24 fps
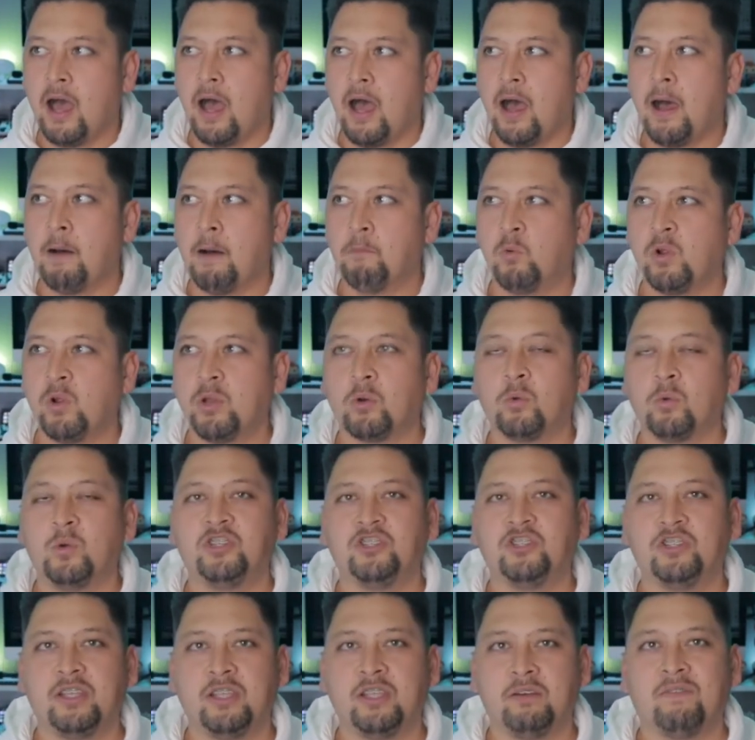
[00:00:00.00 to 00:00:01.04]
Um, we were
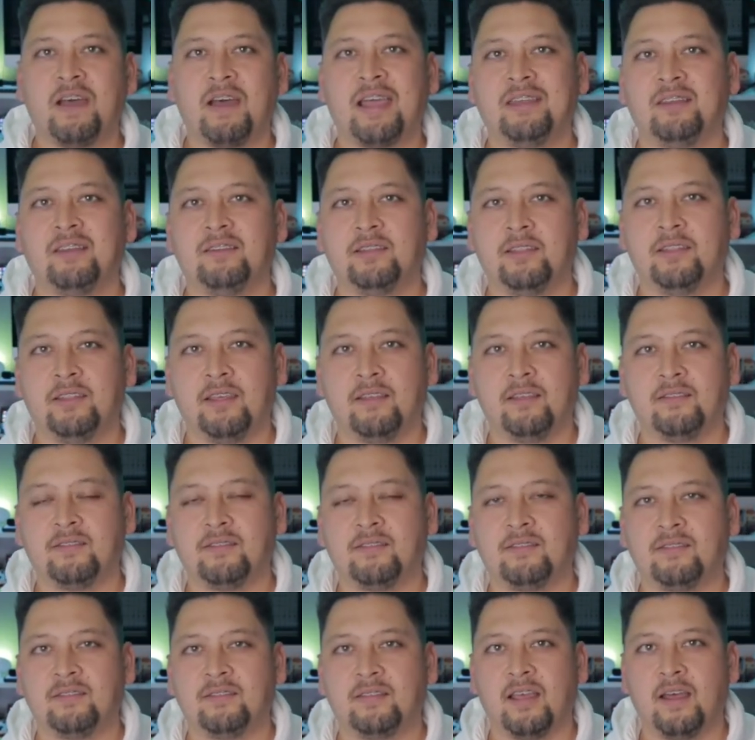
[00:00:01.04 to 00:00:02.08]
originally invited to
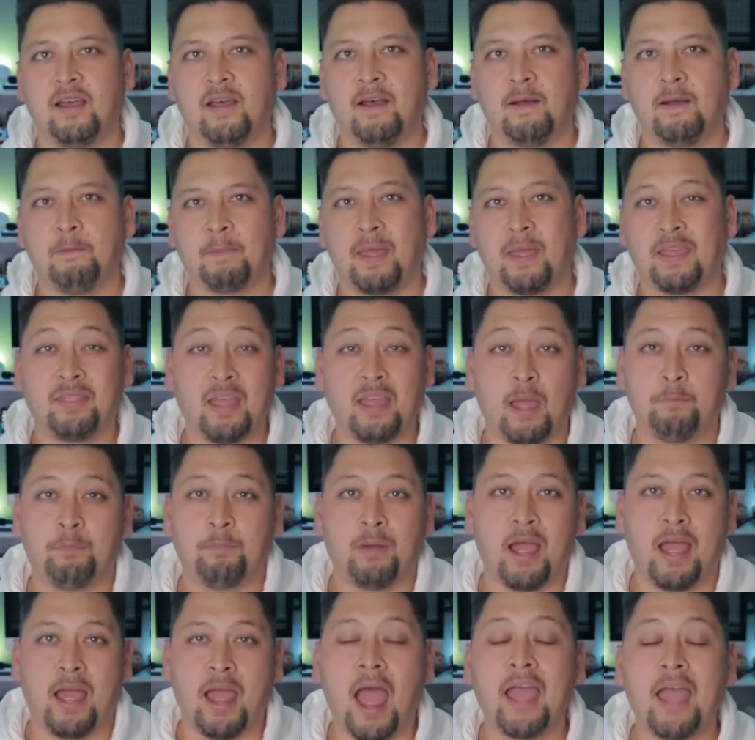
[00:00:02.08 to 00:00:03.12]
this. Um, I,
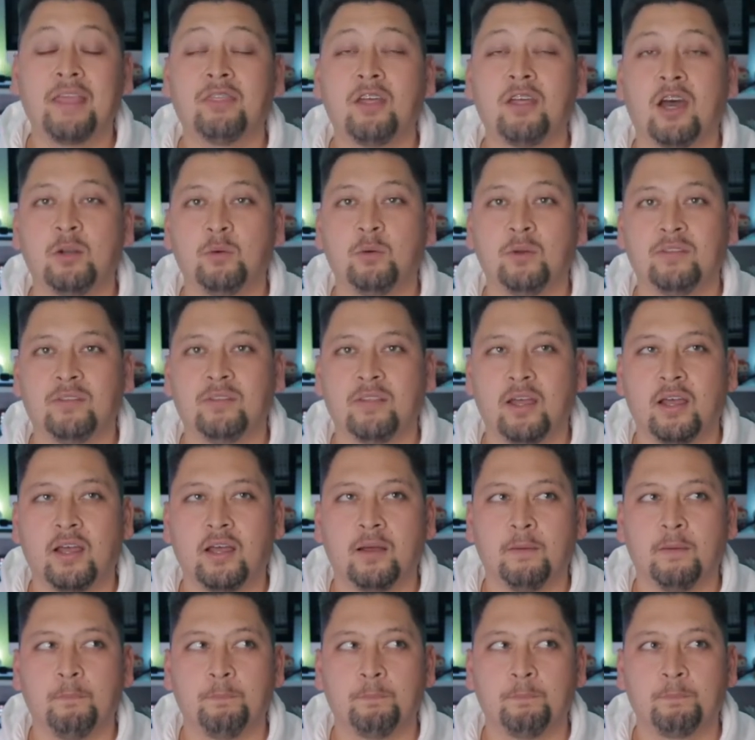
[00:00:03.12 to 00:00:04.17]
I, I, thought it was
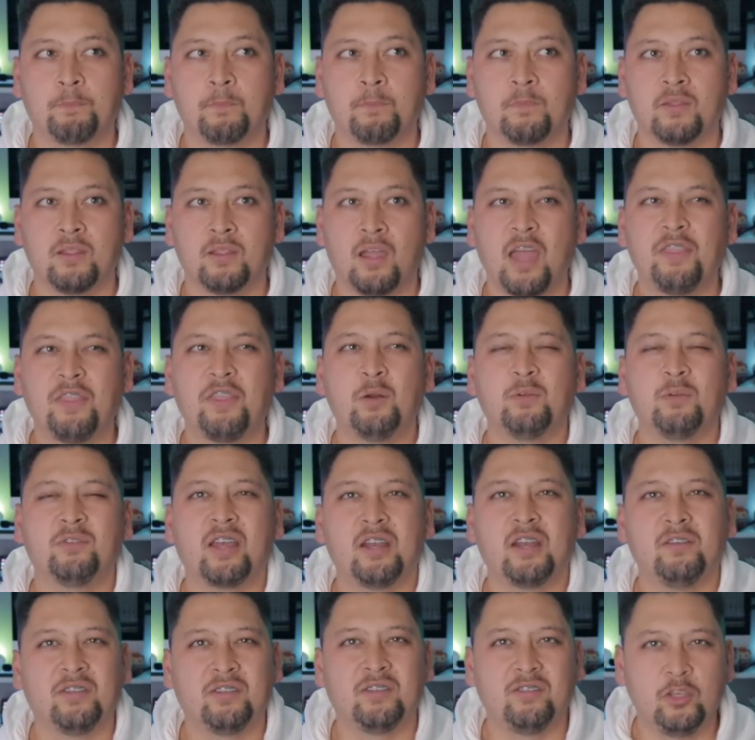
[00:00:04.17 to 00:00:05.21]
um, I thought it was
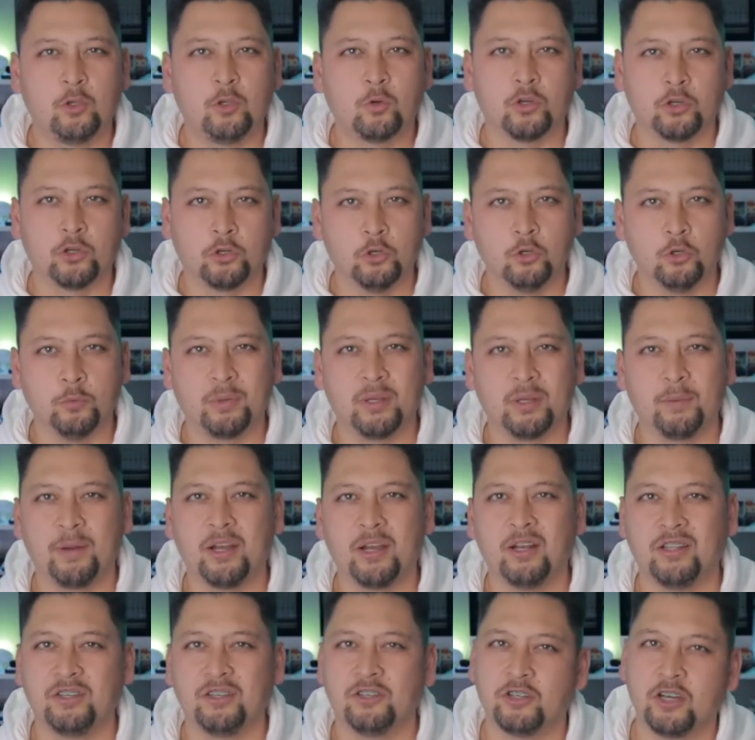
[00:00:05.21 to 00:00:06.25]
kind of a secret group, but
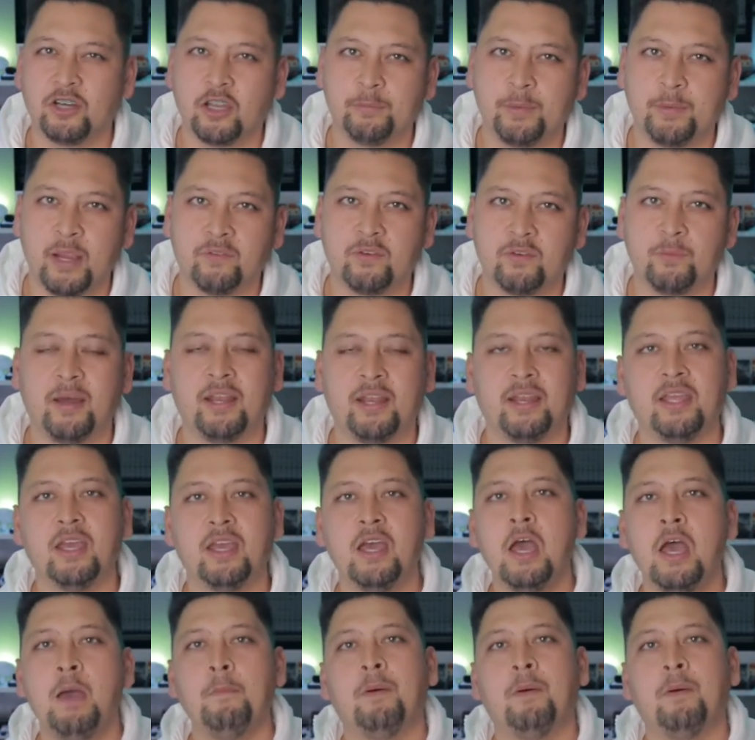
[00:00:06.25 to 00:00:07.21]
apparently turned out to be everybody.